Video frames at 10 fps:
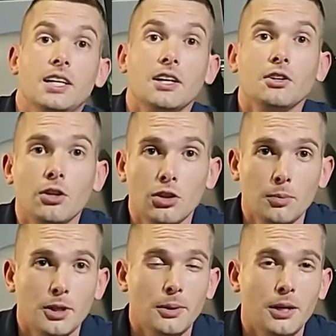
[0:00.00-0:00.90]
now you know a little
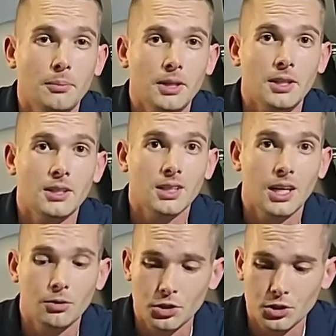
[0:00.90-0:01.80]
bit about me. I
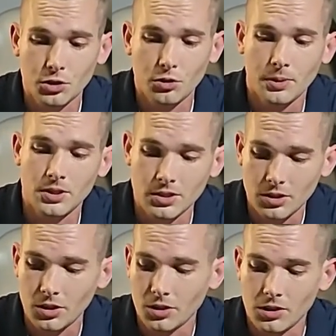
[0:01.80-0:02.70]
want to show you a piece of
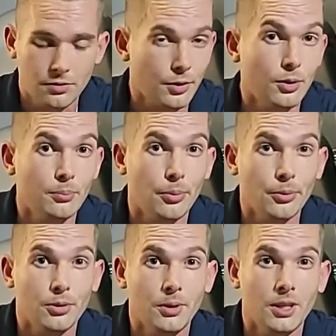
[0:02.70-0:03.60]
gear that's very
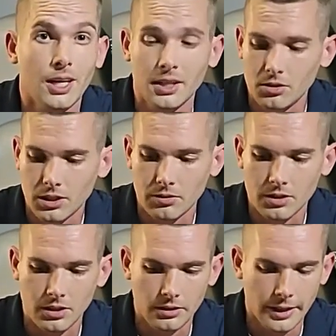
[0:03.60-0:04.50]
important to me that I use every
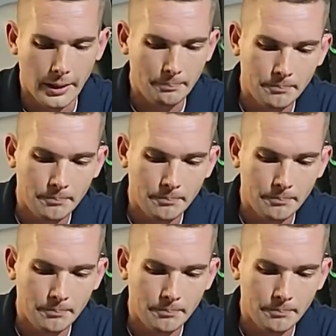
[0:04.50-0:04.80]
single day.